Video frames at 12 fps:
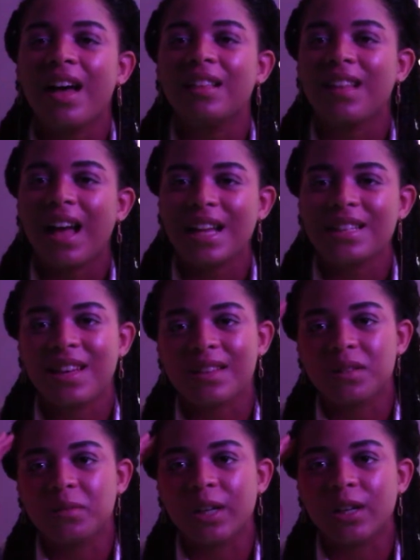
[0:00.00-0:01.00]
line tells
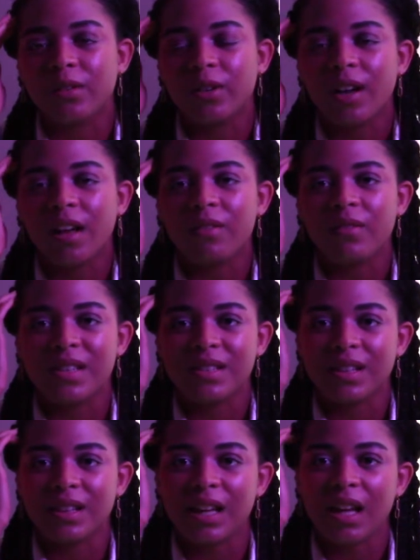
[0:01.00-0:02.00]
the reader, if you're not
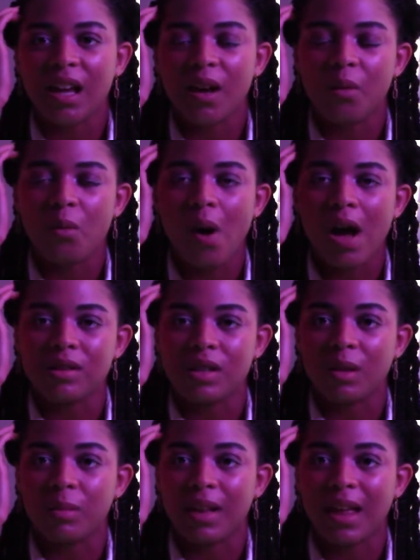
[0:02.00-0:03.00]
physically watching
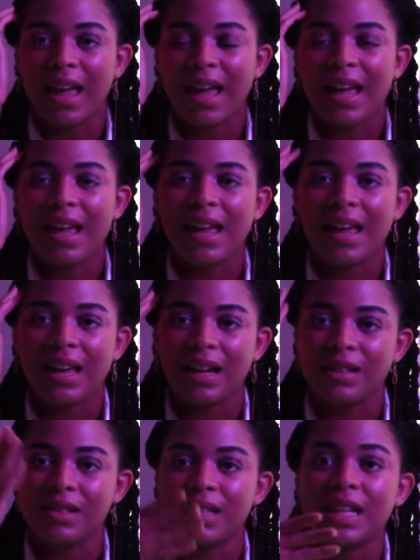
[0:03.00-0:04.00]
the play
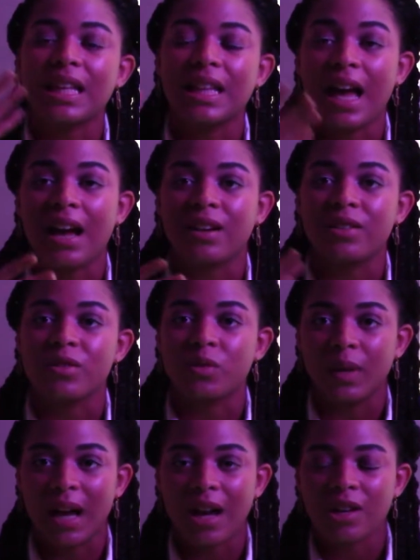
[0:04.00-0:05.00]
and seeing the actor's
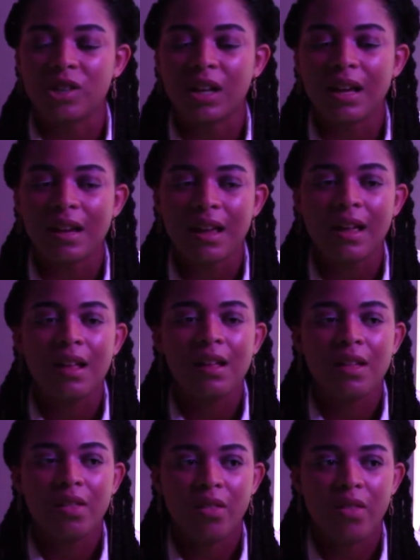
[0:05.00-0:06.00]
reaction,
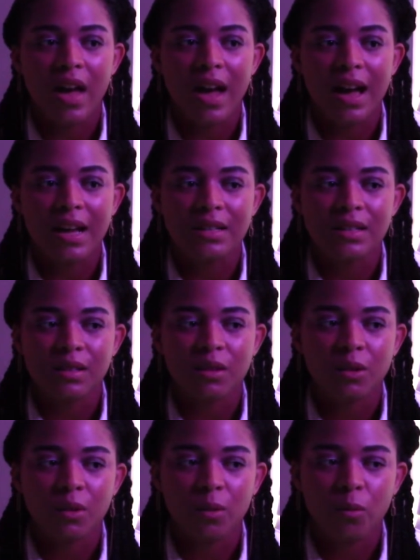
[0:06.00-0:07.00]
that
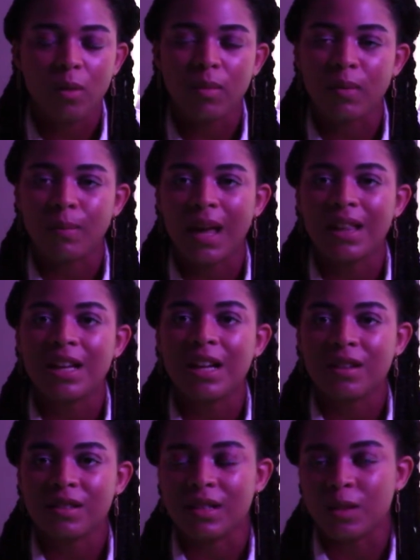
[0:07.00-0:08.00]
when Macbeth
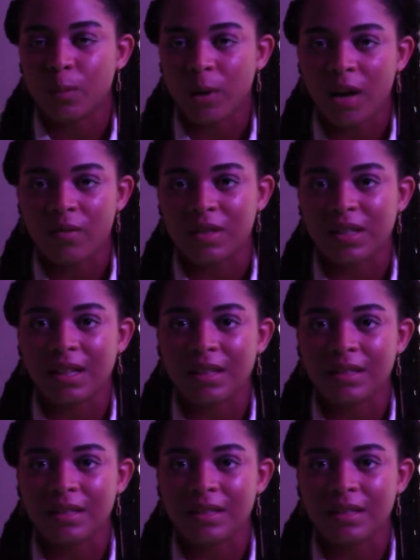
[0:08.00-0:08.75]
hears these prophecies,